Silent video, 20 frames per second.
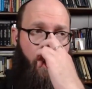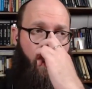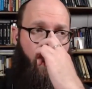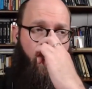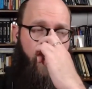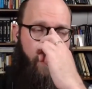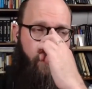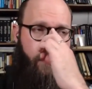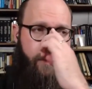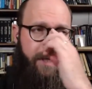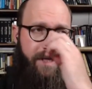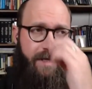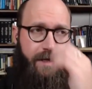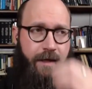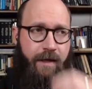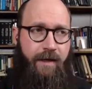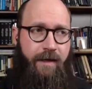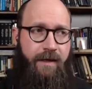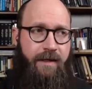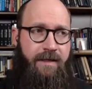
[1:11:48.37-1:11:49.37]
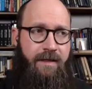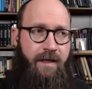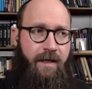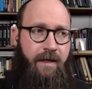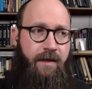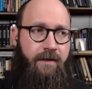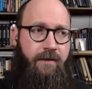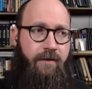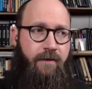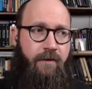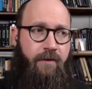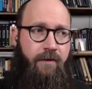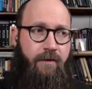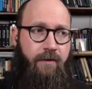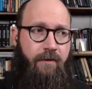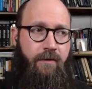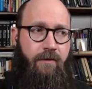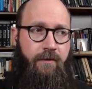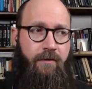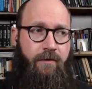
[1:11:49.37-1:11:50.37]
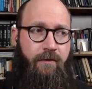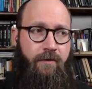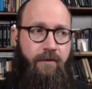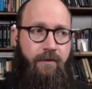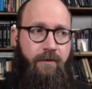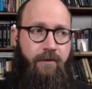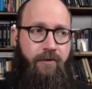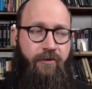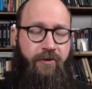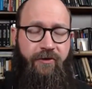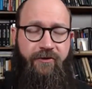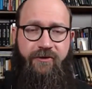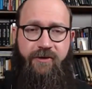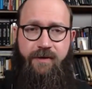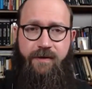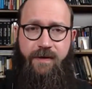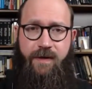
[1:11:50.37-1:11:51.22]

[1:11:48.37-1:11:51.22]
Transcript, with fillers: What I would say is that Christian